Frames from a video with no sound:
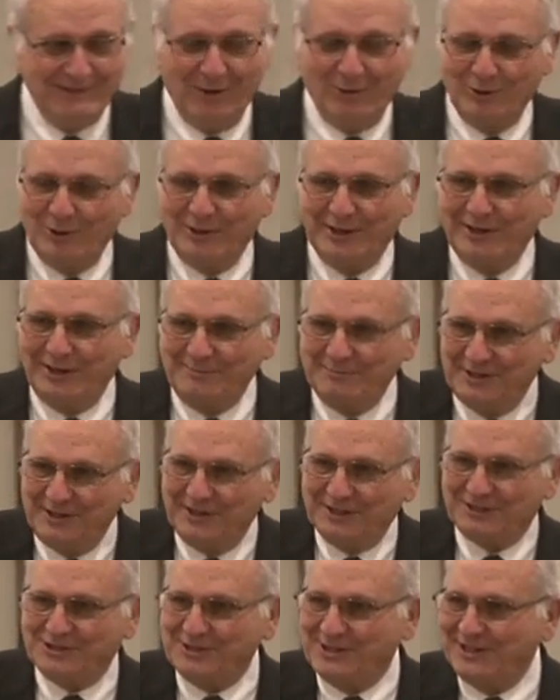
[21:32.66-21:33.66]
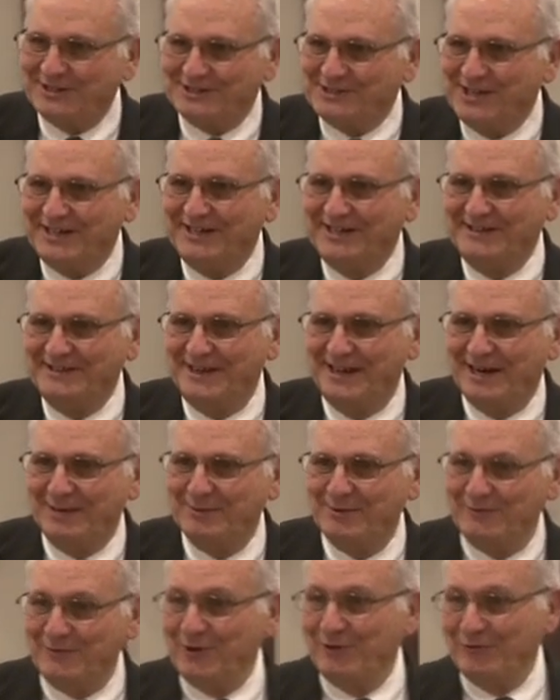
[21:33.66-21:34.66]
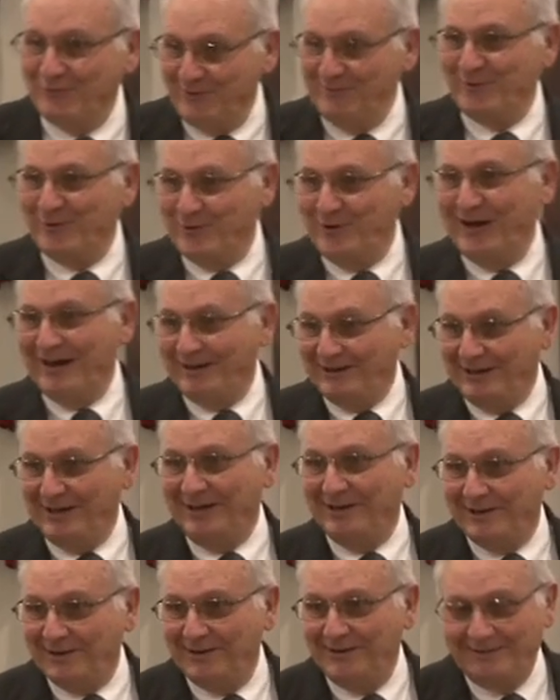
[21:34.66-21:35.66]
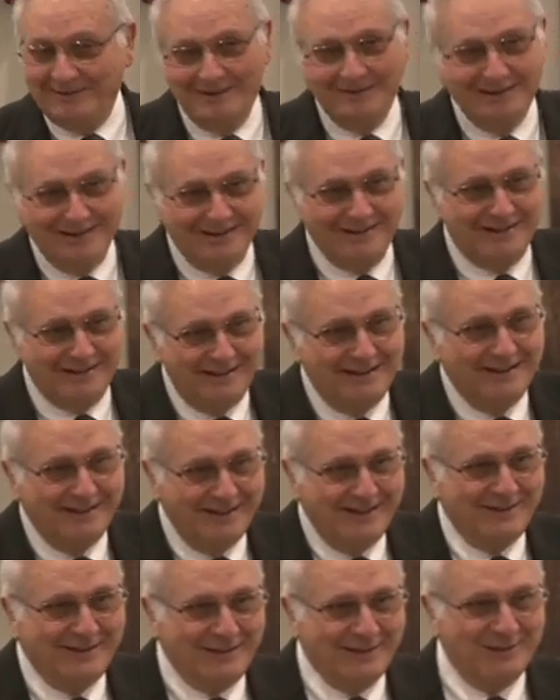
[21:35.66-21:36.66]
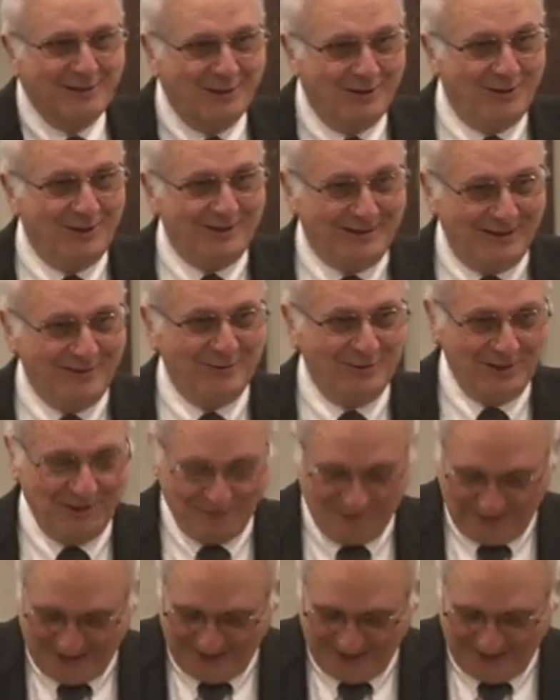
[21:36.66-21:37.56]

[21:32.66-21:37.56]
don't look it up in the dictionary, it's not in there. But if you're from around here, you know what that word